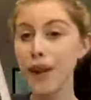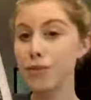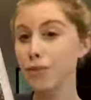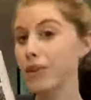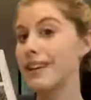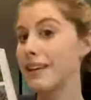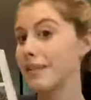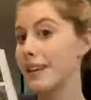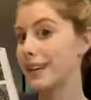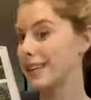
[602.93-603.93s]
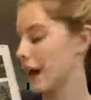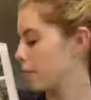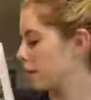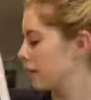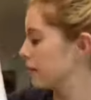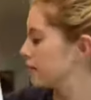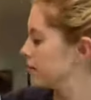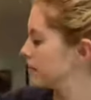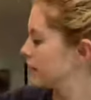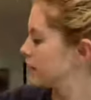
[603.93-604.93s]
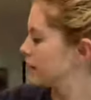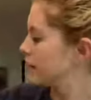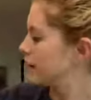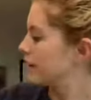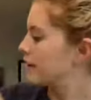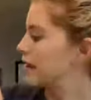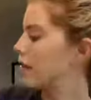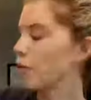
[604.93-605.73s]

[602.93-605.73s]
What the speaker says: at a really convenient time of year. The